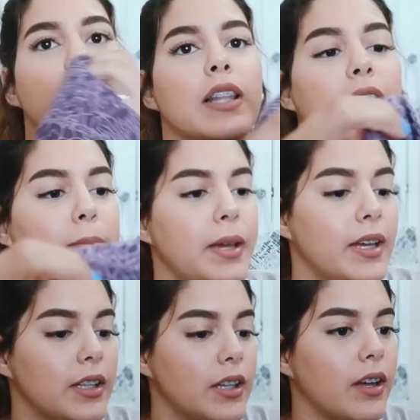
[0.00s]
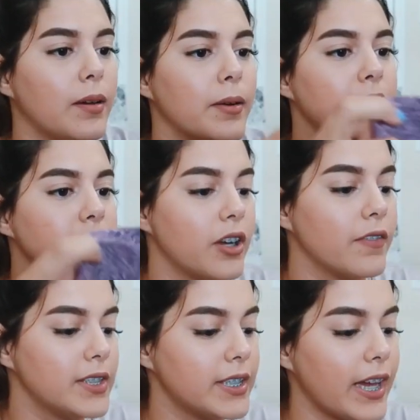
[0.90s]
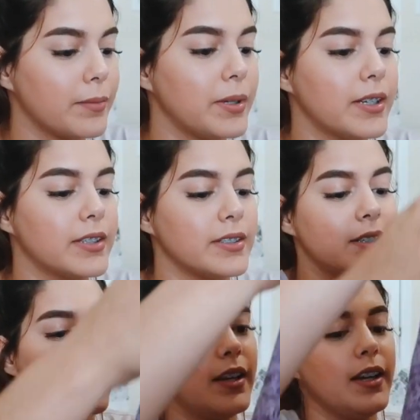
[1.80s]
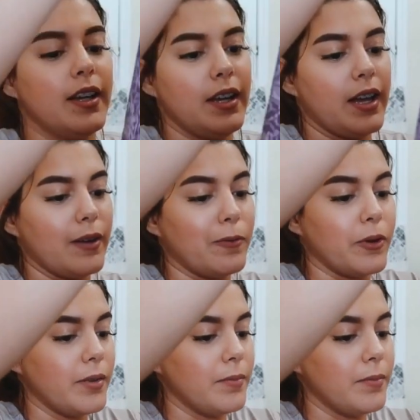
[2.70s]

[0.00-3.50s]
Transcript: are the Align pants. um, I already took off the tag because I wore